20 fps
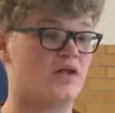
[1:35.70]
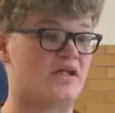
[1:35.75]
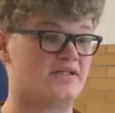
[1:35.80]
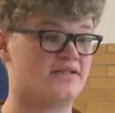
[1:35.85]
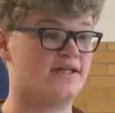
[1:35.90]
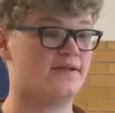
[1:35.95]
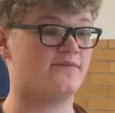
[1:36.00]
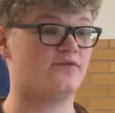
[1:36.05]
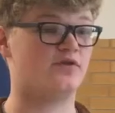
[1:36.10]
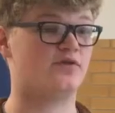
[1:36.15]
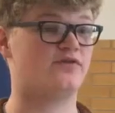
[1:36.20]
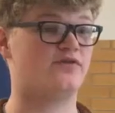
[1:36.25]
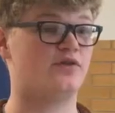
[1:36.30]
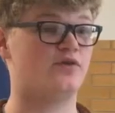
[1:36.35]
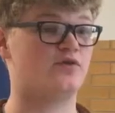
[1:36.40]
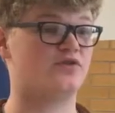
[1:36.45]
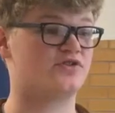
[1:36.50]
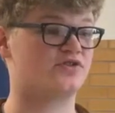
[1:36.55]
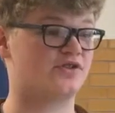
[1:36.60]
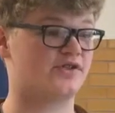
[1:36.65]
Well, except for a
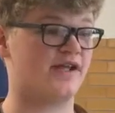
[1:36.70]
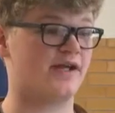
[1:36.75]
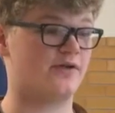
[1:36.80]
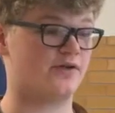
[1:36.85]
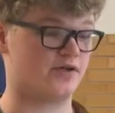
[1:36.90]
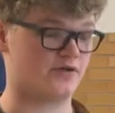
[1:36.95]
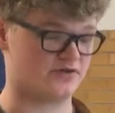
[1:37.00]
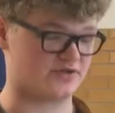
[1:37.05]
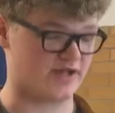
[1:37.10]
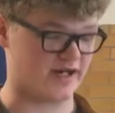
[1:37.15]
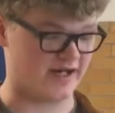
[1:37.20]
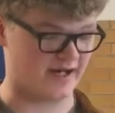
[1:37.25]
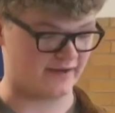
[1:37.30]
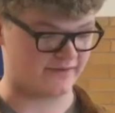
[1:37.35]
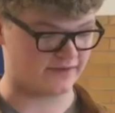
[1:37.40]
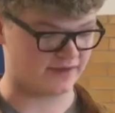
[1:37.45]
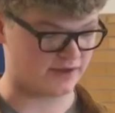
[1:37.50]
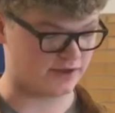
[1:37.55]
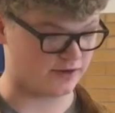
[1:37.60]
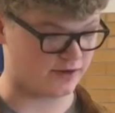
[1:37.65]
few scenarios I
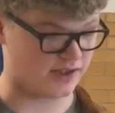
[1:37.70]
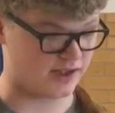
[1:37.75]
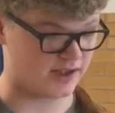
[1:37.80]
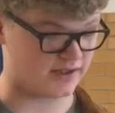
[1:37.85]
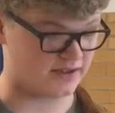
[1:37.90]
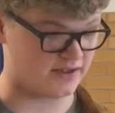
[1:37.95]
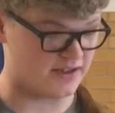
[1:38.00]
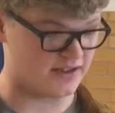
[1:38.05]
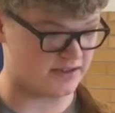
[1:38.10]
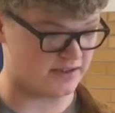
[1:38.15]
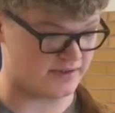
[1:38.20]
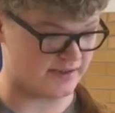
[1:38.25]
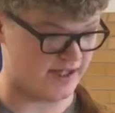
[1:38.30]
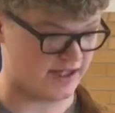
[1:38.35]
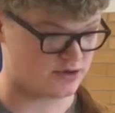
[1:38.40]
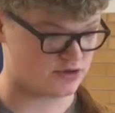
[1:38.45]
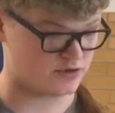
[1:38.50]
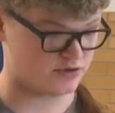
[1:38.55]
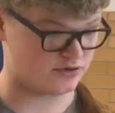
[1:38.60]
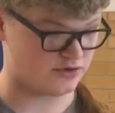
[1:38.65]
have here.
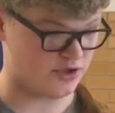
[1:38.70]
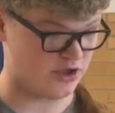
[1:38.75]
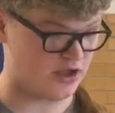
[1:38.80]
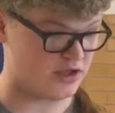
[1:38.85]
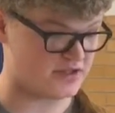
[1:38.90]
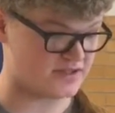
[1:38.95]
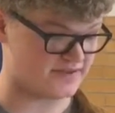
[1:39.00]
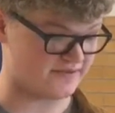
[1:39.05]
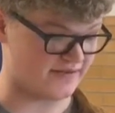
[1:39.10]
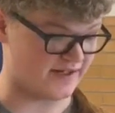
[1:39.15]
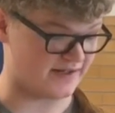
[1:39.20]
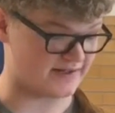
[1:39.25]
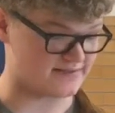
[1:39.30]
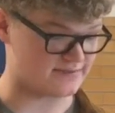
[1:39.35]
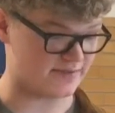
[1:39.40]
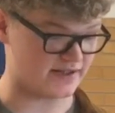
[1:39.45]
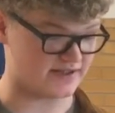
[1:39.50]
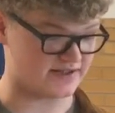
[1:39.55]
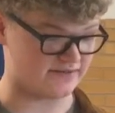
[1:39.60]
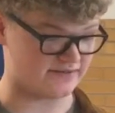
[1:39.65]
Natural logs, if it has
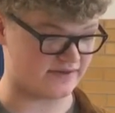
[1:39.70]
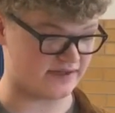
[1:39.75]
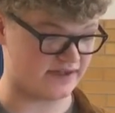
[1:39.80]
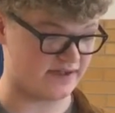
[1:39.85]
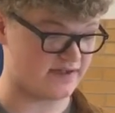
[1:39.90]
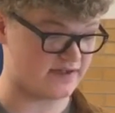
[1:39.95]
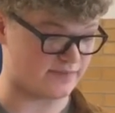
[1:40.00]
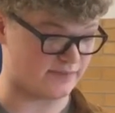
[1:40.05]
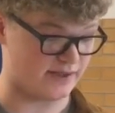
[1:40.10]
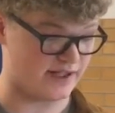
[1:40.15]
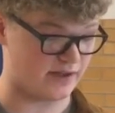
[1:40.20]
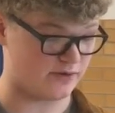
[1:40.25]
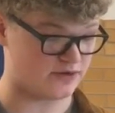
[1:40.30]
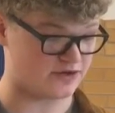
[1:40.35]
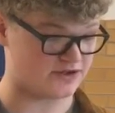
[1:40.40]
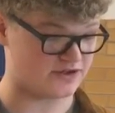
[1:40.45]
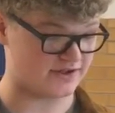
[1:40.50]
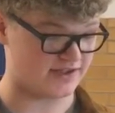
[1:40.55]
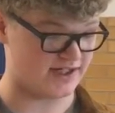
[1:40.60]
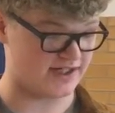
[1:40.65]
a base of e, the
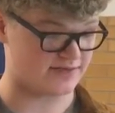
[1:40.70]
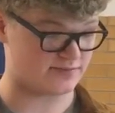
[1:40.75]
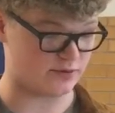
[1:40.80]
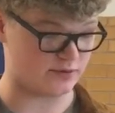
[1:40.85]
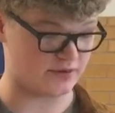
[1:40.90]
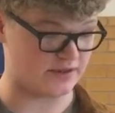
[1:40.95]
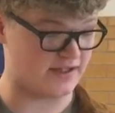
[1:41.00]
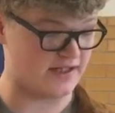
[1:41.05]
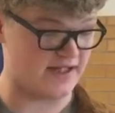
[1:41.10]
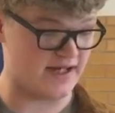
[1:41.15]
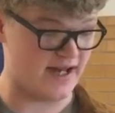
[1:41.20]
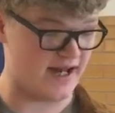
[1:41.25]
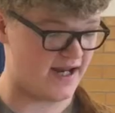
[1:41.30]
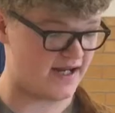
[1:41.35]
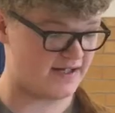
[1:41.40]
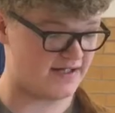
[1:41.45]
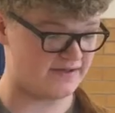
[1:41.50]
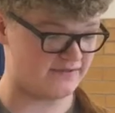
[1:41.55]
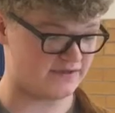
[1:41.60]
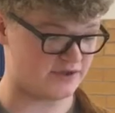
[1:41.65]
power is an exponent.
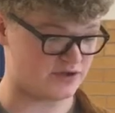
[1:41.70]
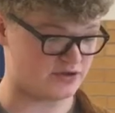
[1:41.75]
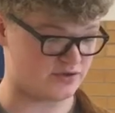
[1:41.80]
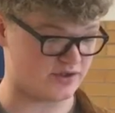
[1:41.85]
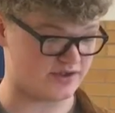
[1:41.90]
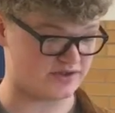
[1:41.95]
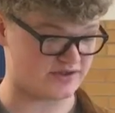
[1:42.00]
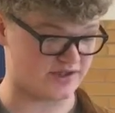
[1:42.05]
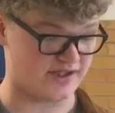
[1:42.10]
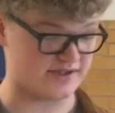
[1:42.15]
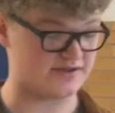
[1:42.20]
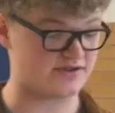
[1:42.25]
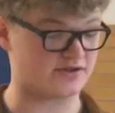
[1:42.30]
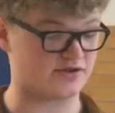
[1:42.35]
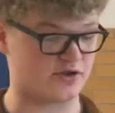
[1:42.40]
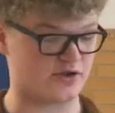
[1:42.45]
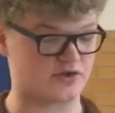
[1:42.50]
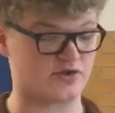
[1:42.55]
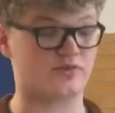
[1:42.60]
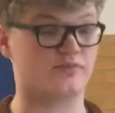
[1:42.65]
Any of the trig signs,
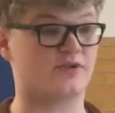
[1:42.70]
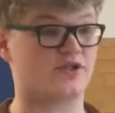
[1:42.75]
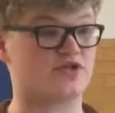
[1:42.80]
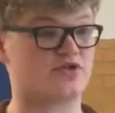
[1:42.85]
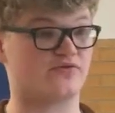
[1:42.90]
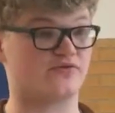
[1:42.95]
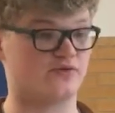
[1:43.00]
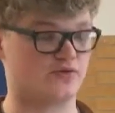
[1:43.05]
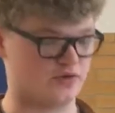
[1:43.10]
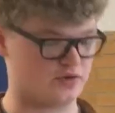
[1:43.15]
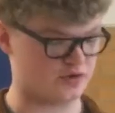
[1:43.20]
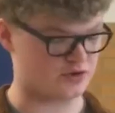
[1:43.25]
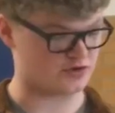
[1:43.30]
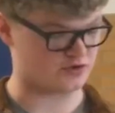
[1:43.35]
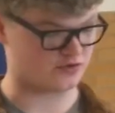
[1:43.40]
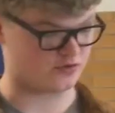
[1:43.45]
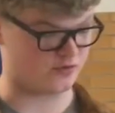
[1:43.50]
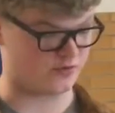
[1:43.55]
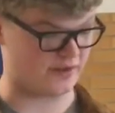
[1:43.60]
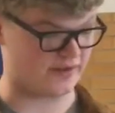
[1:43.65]
there's also a bunch of
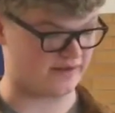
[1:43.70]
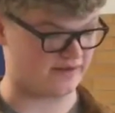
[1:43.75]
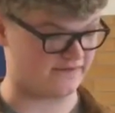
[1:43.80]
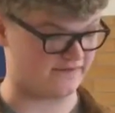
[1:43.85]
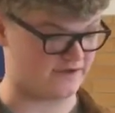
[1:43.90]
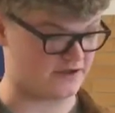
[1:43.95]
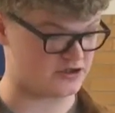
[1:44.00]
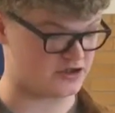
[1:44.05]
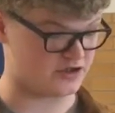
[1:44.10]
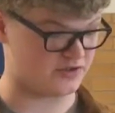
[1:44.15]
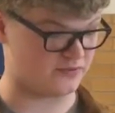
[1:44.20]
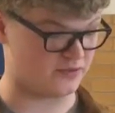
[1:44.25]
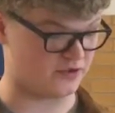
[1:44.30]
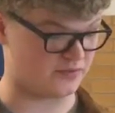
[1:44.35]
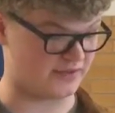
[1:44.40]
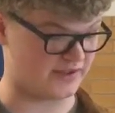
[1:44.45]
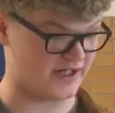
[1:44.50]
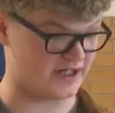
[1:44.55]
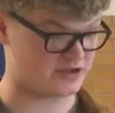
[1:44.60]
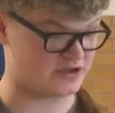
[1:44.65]
rules with division,
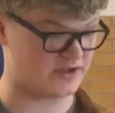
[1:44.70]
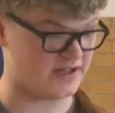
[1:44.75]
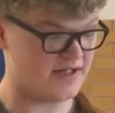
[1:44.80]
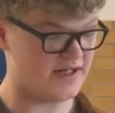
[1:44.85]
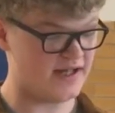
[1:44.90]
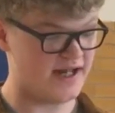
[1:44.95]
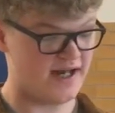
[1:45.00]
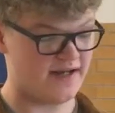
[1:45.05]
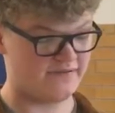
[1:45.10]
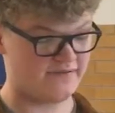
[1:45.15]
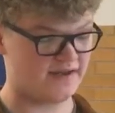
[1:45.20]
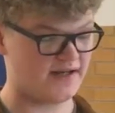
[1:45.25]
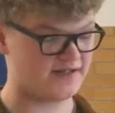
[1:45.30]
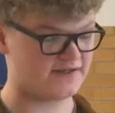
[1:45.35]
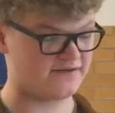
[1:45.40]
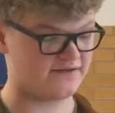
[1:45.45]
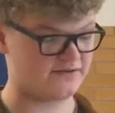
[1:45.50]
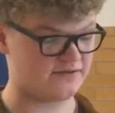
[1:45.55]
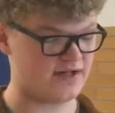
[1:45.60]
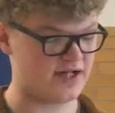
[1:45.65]
multiplication, and if it
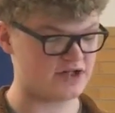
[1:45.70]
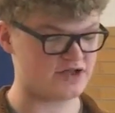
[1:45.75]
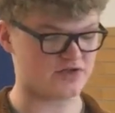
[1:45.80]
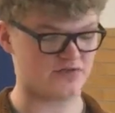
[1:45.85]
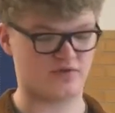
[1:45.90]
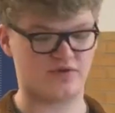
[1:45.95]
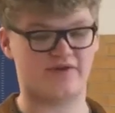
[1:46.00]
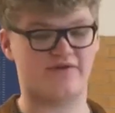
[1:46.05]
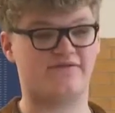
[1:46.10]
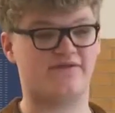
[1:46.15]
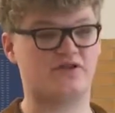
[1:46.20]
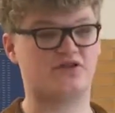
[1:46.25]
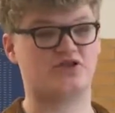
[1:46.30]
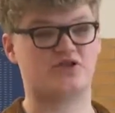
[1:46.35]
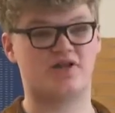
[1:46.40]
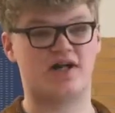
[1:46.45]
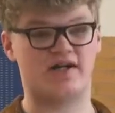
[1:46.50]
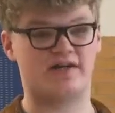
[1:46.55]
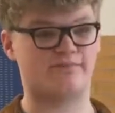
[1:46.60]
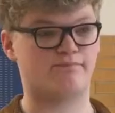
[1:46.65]
has a fraction with a
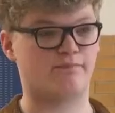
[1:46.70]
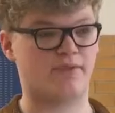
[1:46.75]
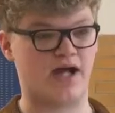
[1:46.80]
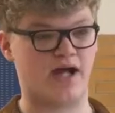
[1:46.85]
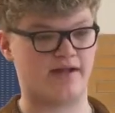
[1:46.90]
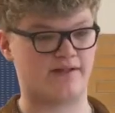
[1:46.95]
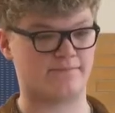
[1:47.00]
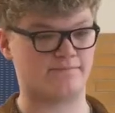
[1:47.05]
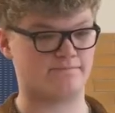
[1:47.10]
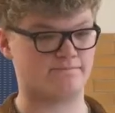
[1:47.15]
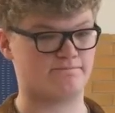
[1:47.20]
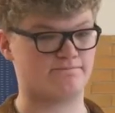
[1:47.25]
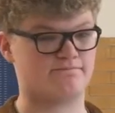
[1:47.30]
function on a bottom.